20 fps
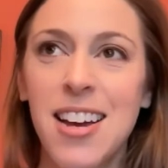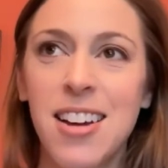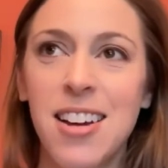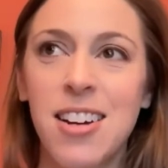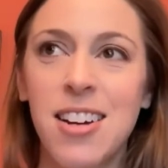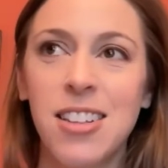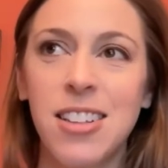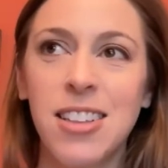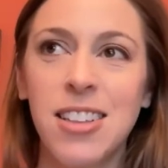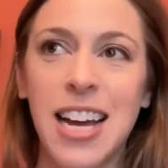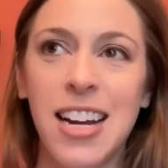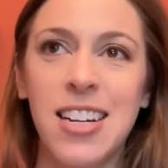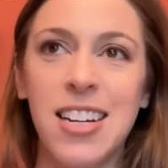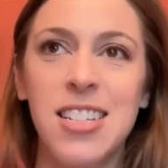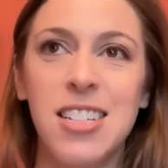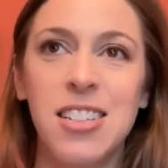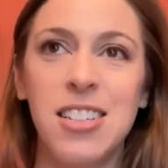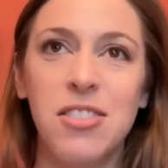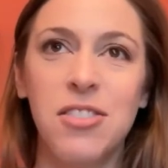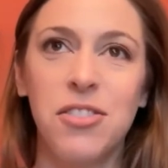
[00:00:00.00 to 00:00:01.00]

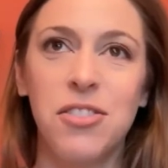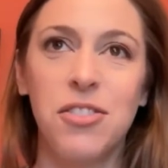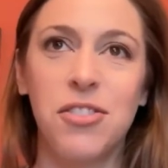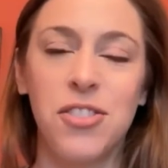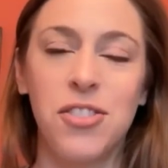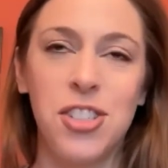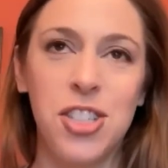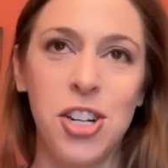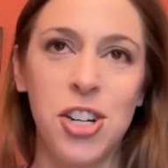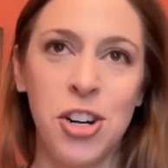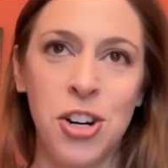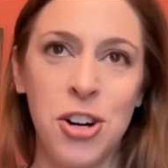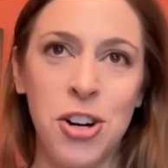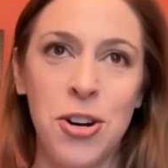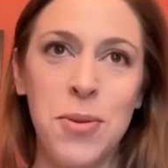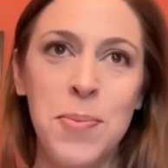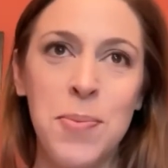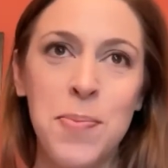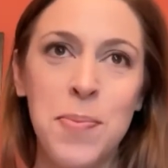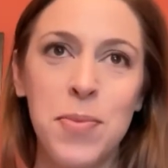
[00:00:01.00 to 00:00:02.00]
collective
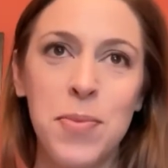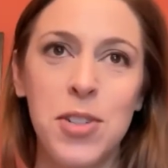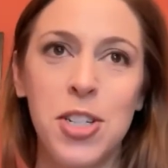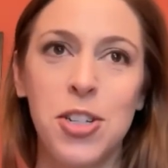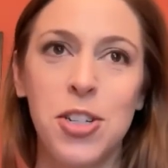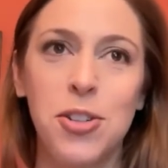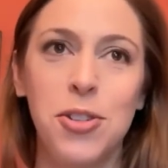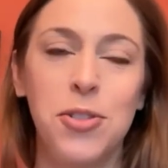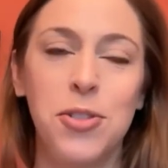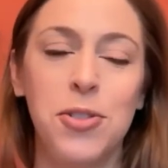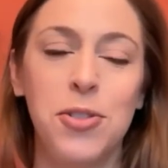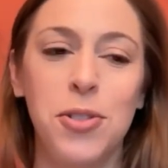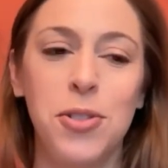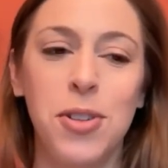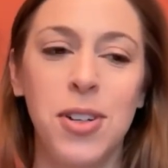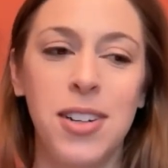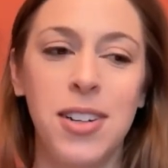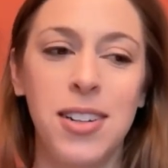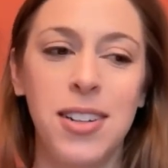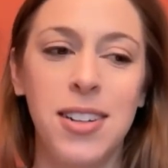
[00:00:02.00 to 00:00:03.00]
term
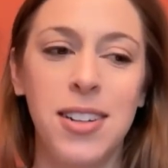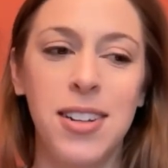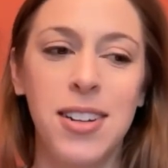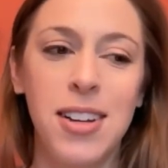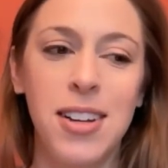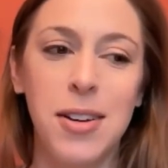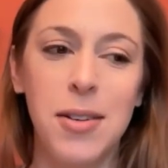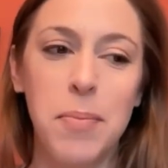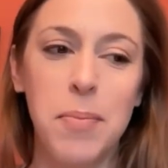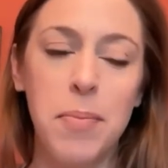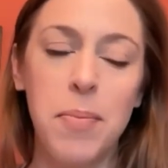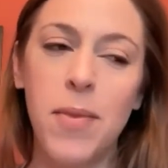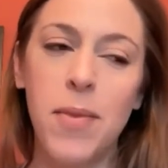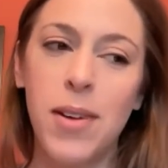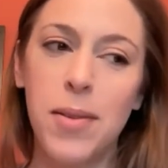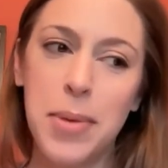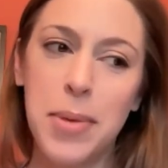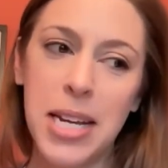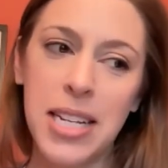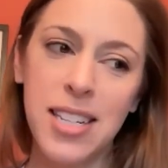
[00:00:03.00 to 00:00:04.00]
to
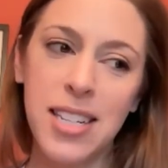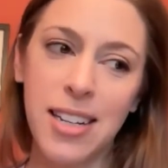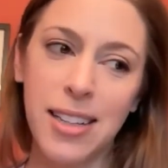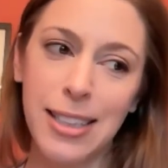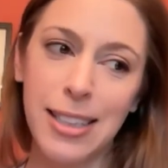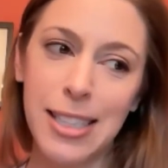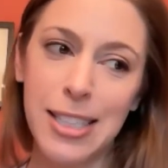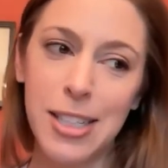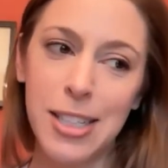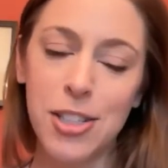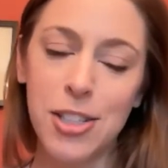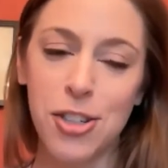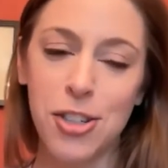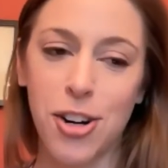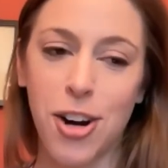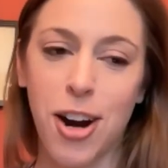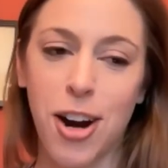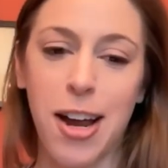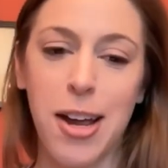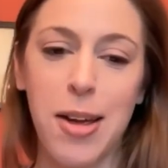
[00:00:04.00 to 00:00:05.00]
basically
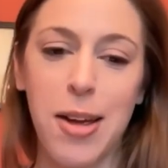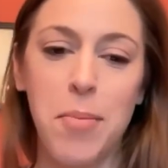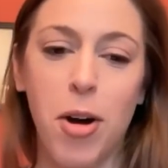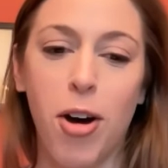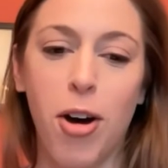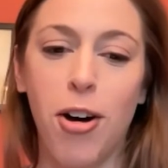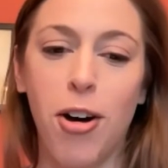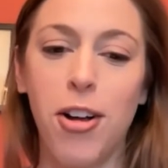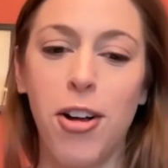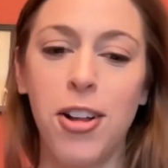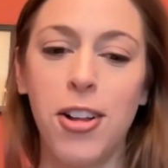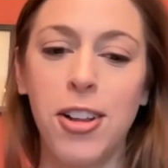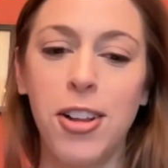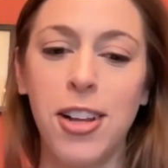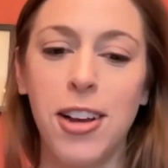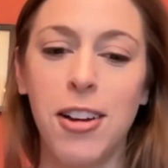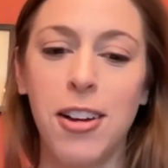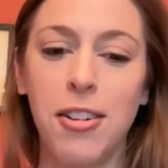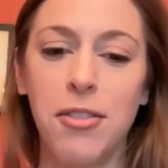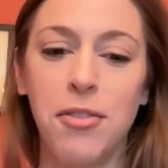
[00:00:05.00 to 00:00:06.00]
describe
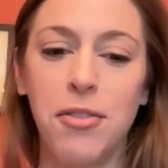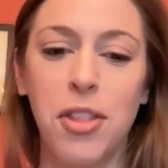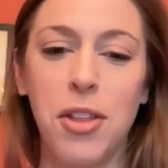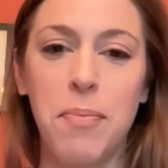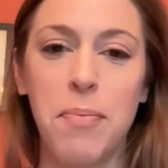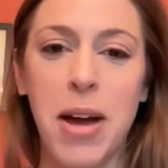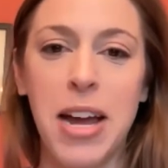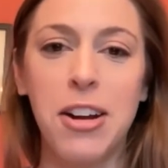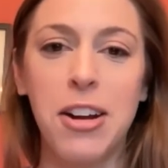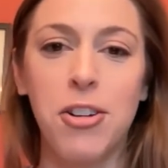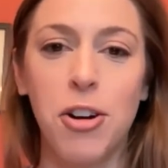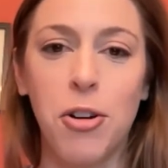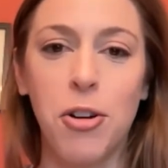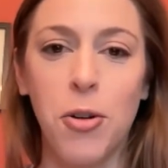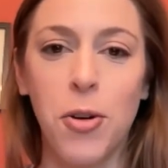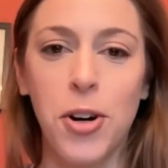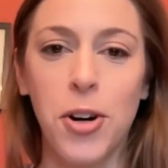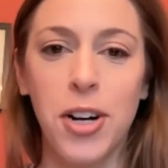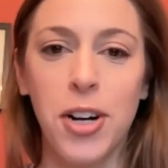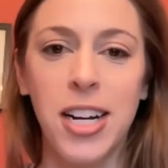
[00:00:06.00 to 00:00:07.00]
all of the
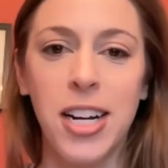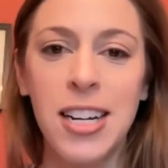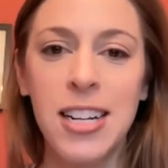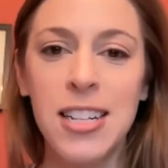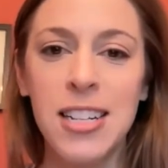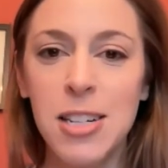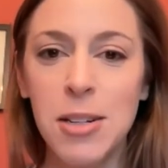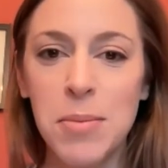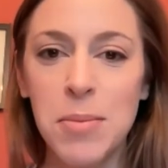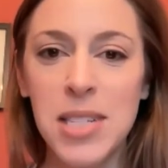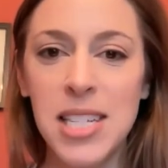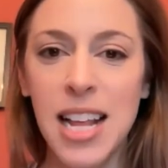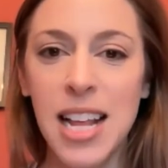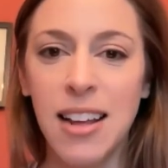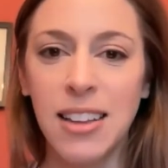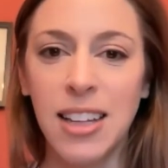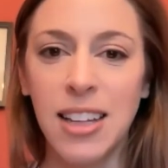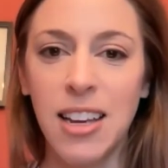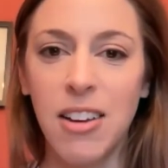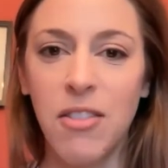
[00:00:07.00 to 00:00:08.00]
microorganisms
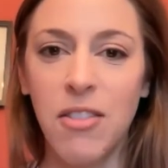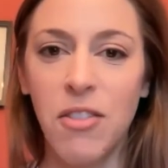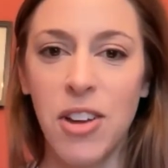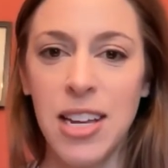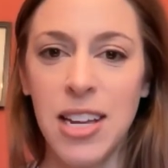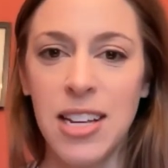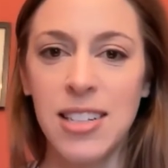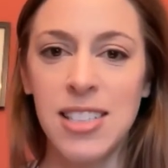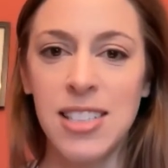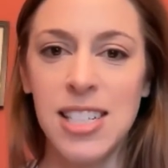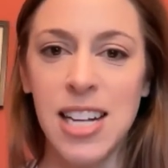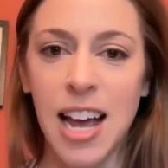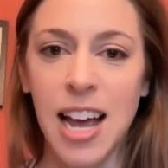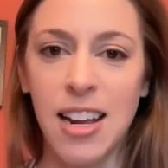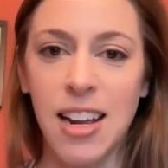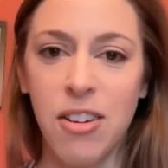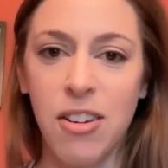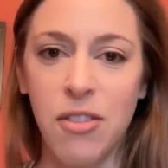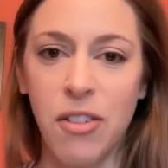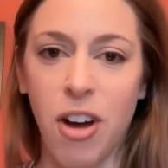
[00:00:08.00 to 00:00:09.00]
that live
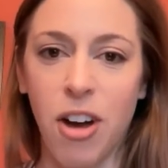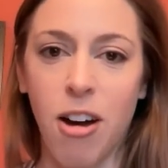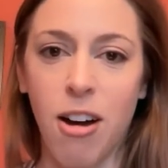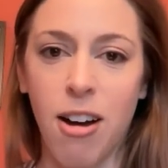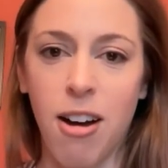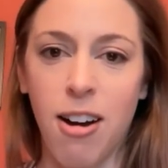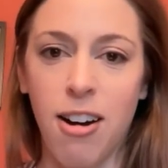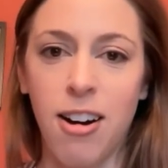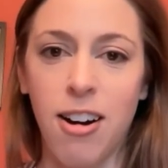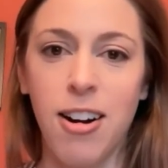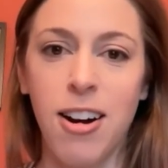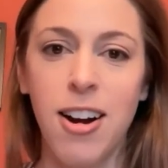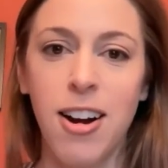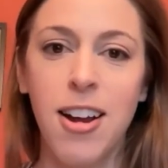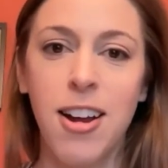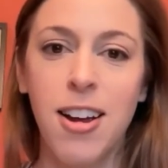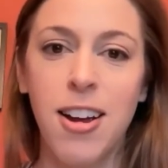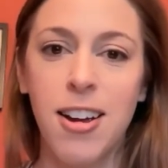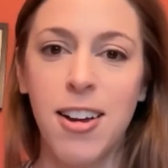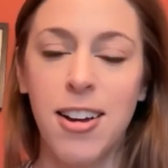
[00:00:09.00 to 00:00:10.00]
inside of our
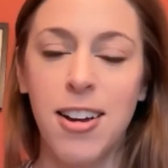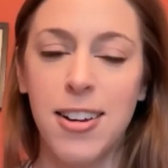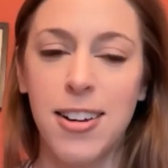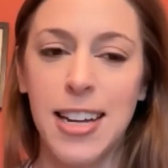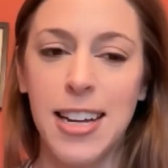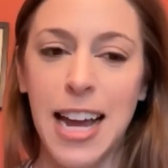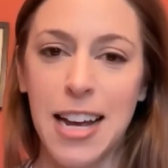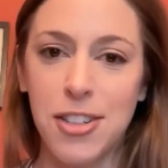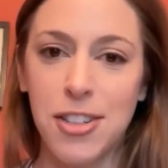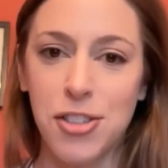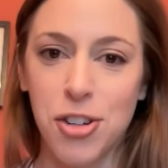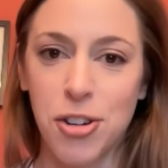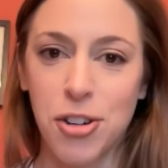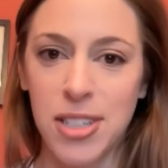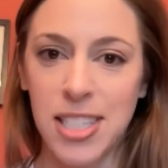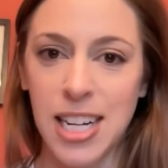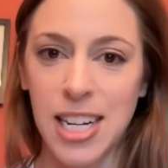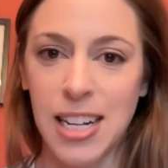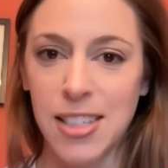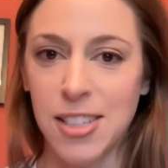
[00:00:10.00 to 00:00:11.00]

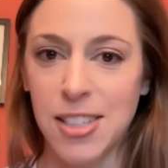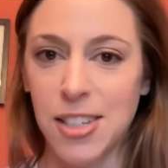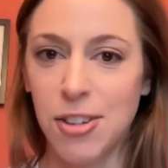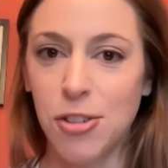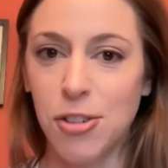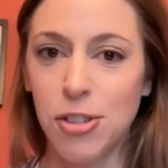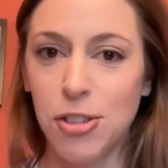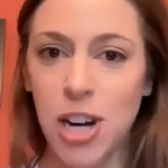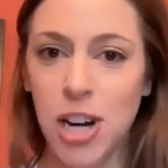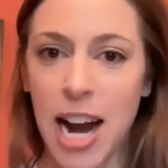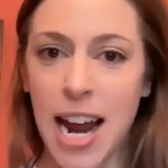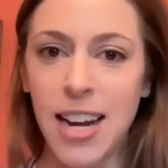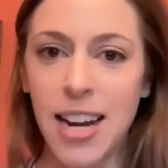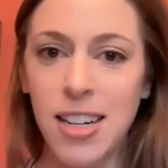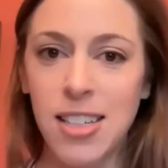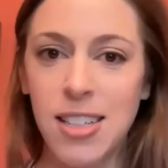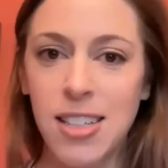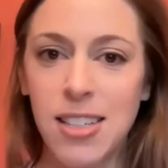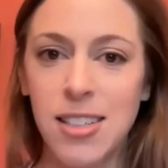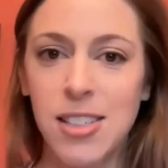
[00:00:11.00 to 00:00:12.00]
gastrointestinal
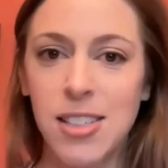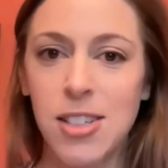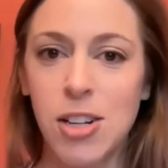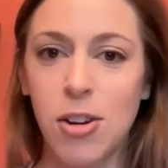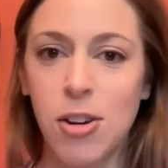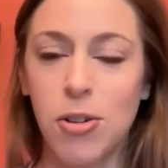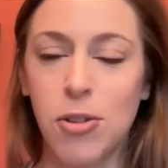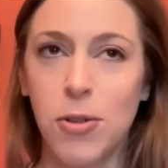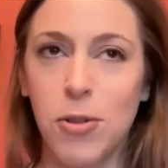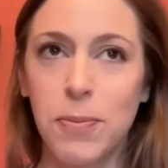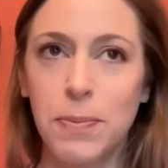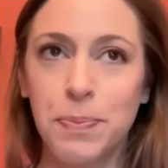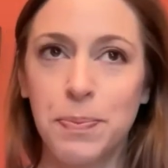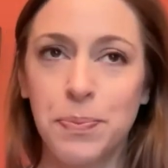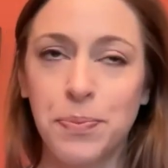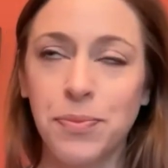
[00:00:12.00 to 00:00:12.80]
tract. So